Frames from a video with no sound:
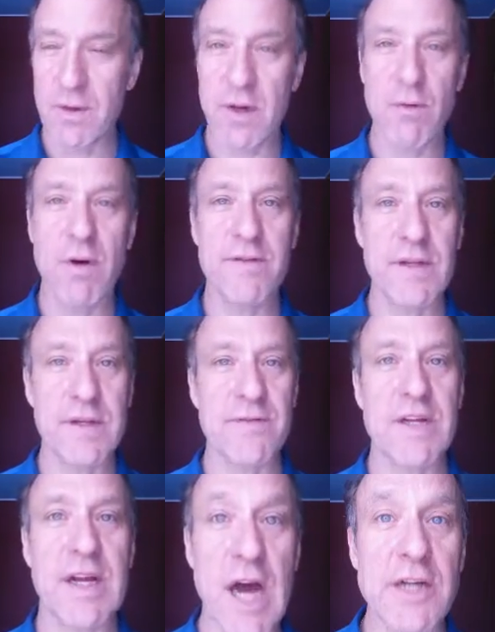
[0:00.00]
equivalent
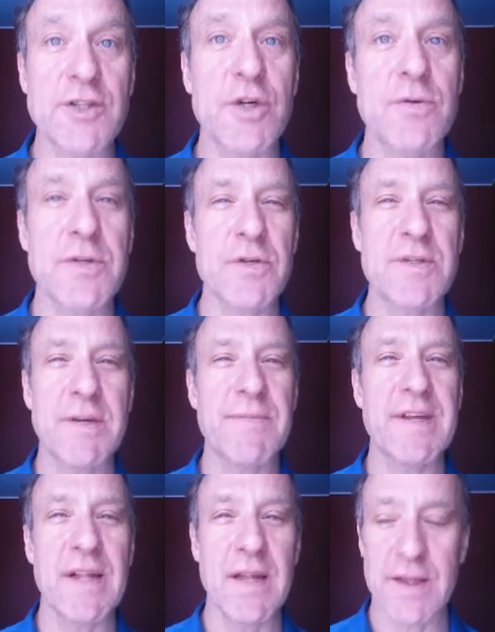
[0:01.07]
of the Gajos or
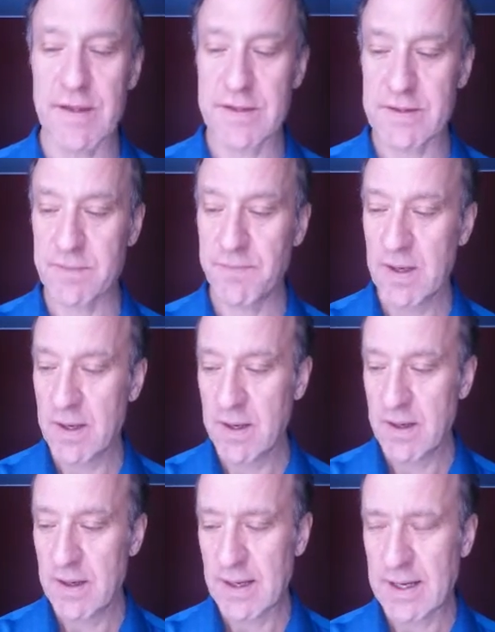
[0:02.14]
something like this.
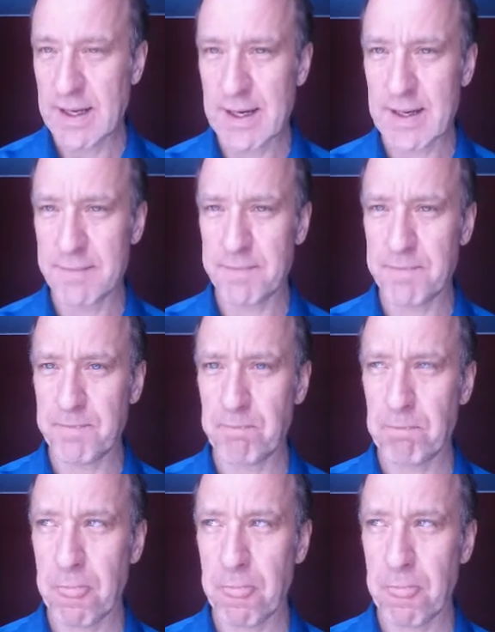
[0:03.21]
Um,